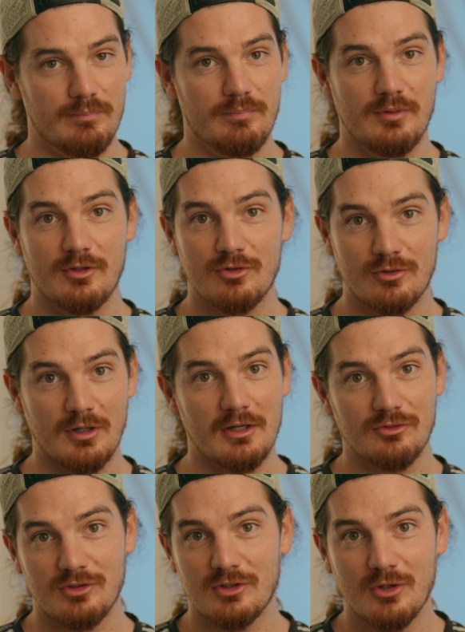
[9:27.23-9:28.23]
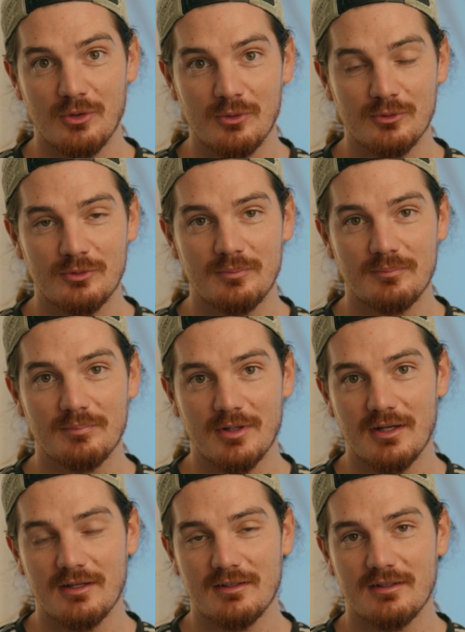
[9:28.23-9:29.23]
be crazy cold,
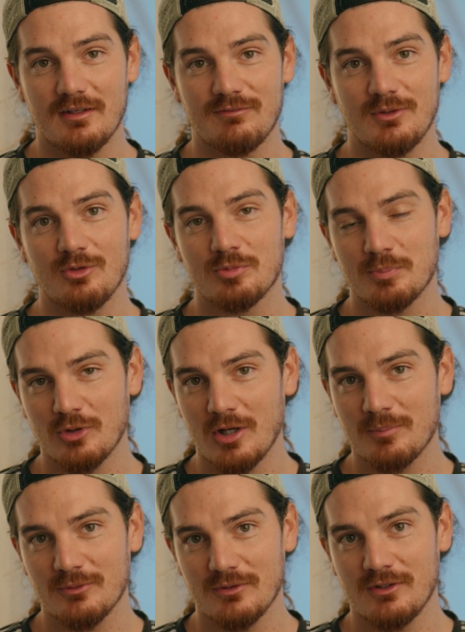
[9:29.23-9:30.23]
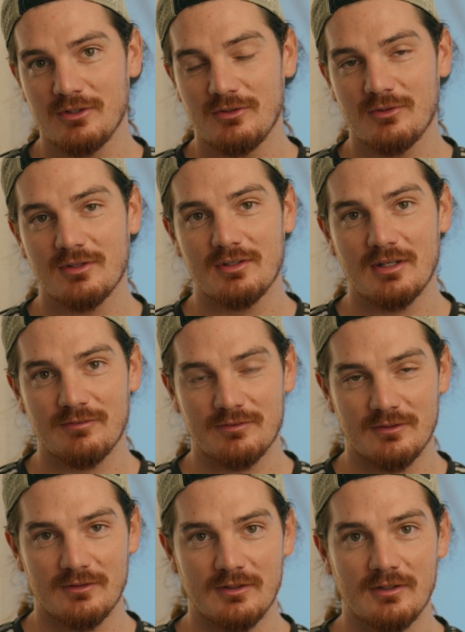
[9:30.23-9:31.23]
but if used properly, you can
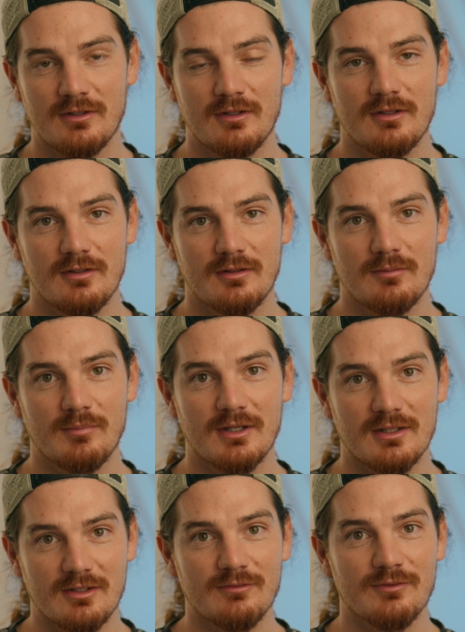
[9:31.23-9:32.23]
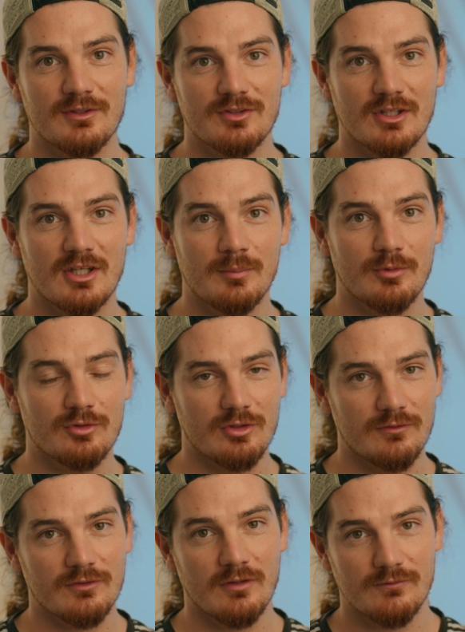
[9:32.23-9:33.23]
definitely make a difference and keep
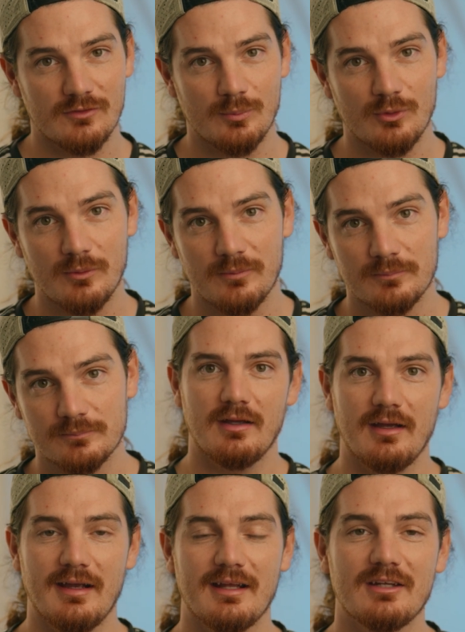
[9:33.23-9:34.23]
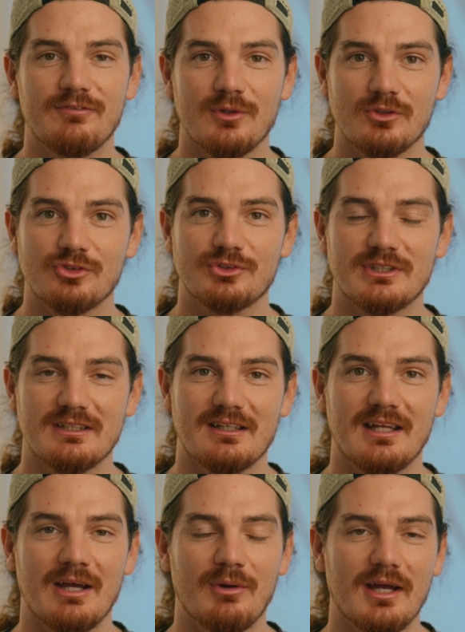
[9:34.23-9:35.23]
yourself comfortable. And if you're interested in
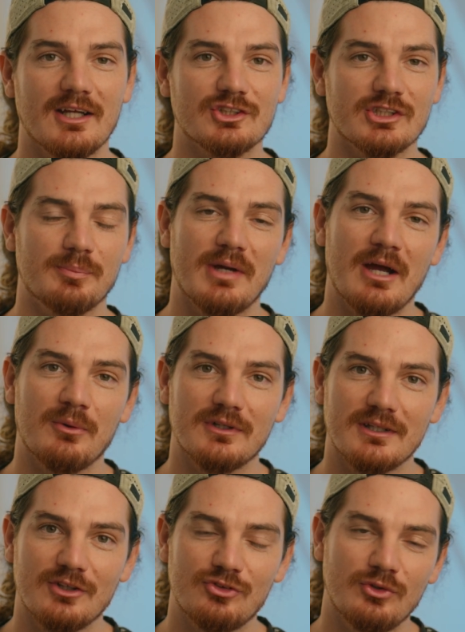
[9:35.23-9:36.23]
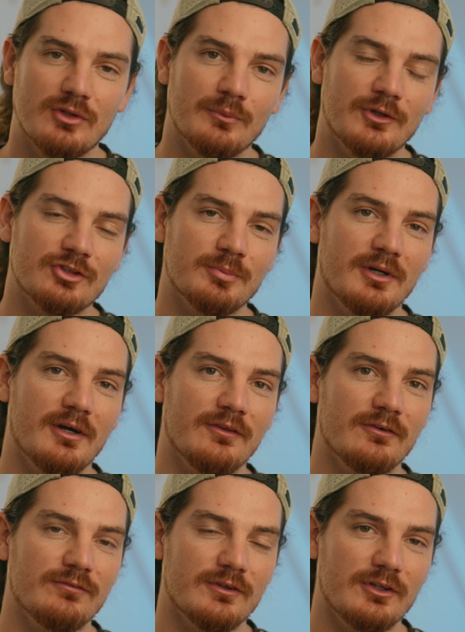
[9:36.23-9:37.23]
how I actually power this, you can watch my
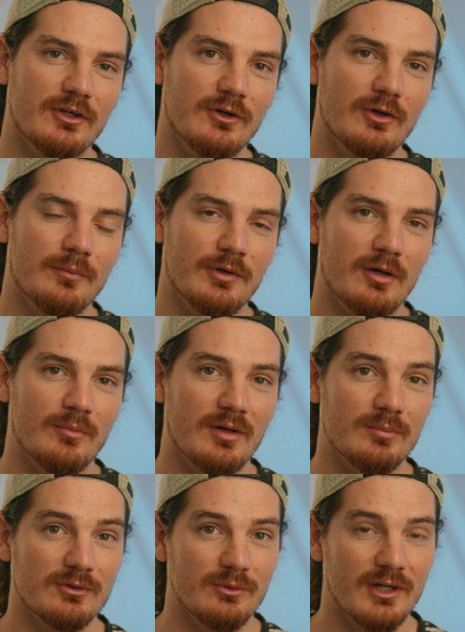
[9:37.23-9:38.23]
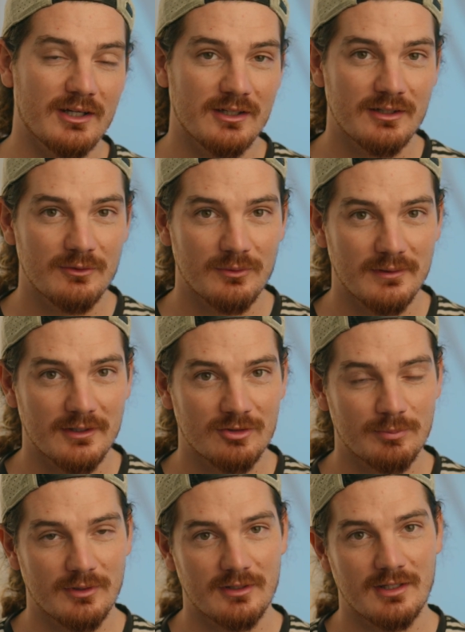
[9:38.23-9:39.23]
other video about my Bluetti, where I
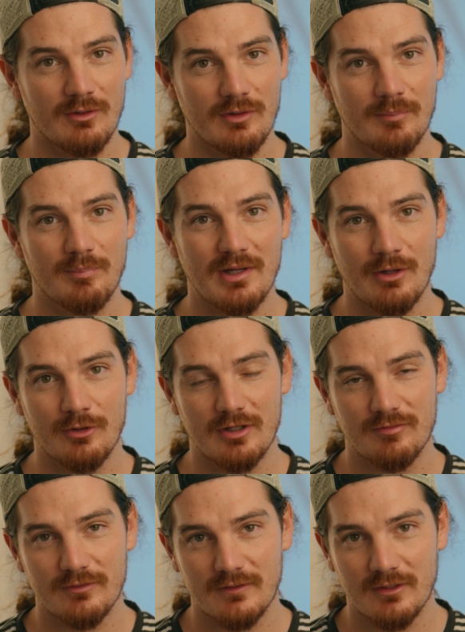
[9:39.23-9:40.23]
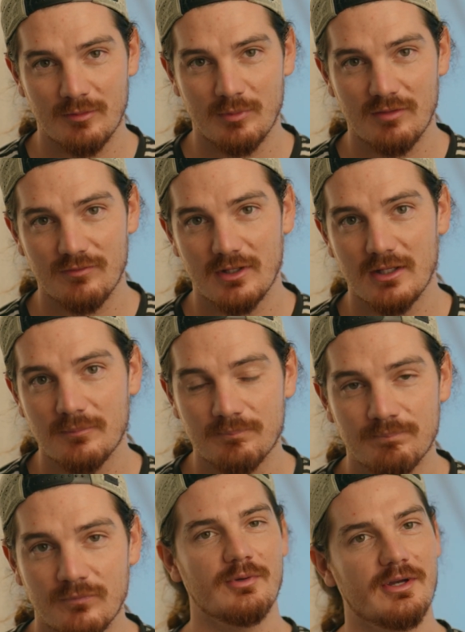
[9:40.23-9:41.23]
explain how I power everything in my van.
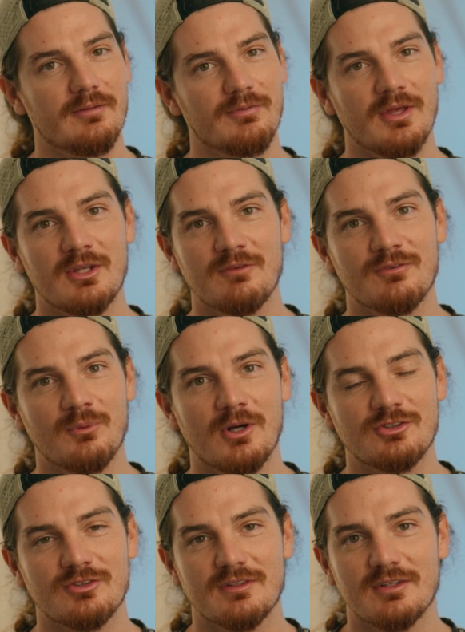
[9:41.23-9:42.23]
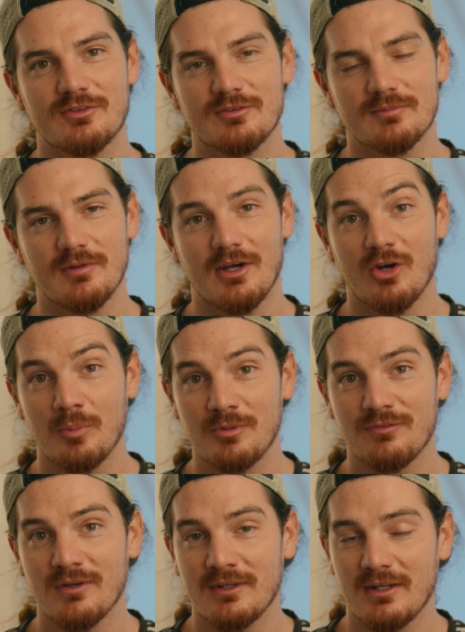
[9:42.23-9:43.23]
But thank you for watching this. I hope
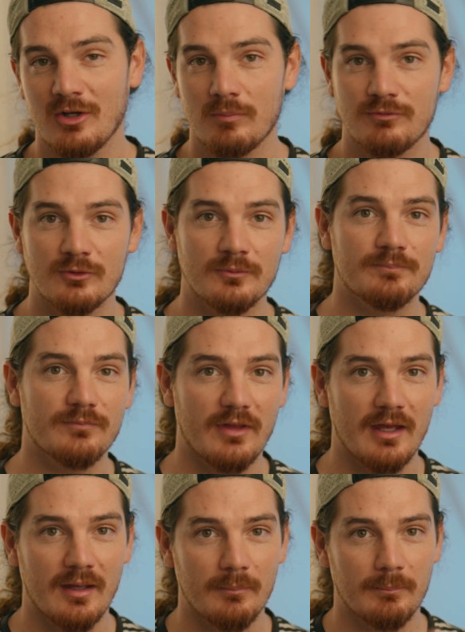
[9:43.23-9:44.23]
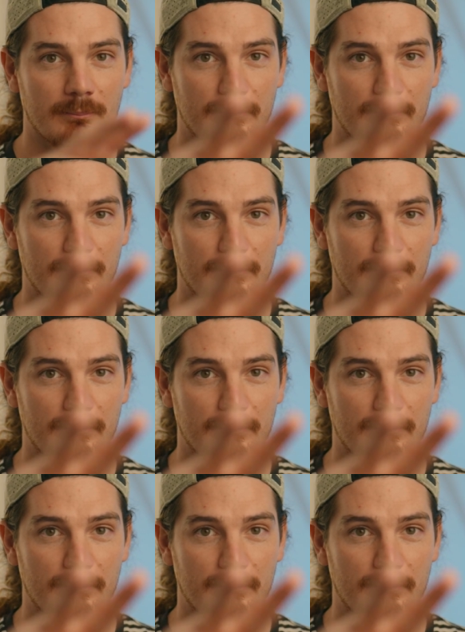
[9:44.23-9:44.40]
you found it helpful, and